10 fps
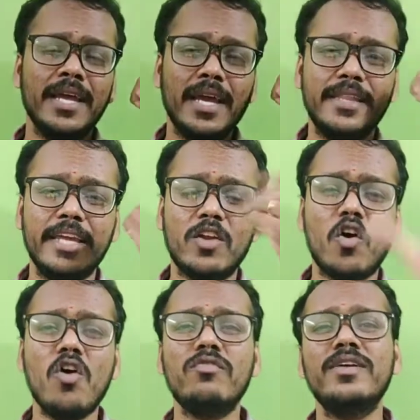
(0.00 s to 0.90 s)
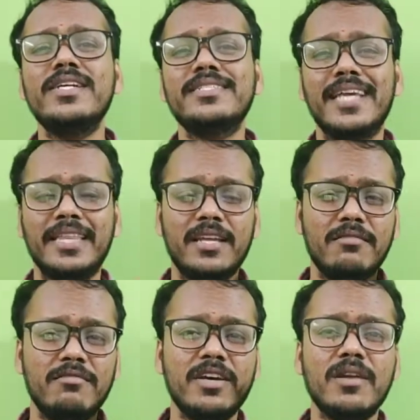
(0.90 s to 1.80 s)
at their office, at their
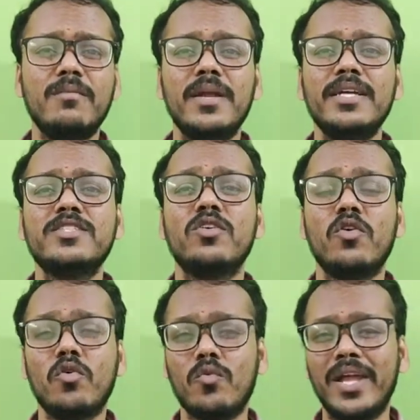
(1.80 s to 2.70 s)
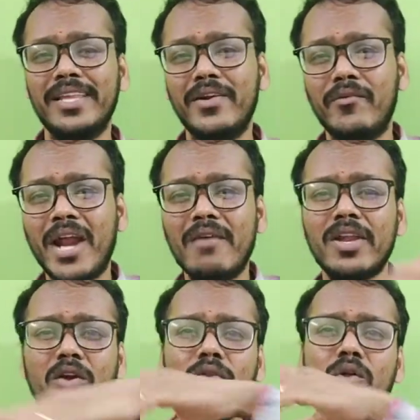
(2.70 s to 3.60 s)
workplace, or while they're
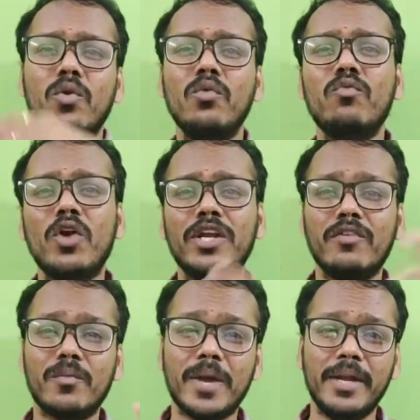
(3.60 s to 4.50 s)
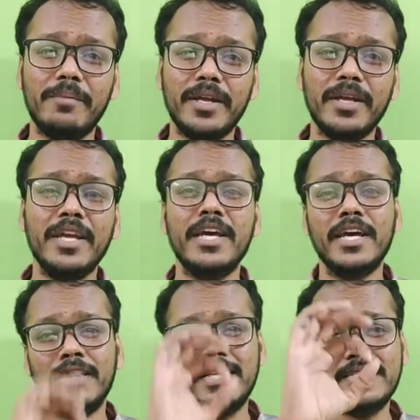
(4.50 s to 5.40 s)
traveling on the road, whatever might be.
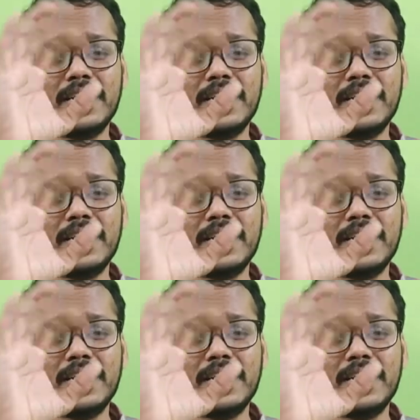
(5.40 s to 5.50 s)
These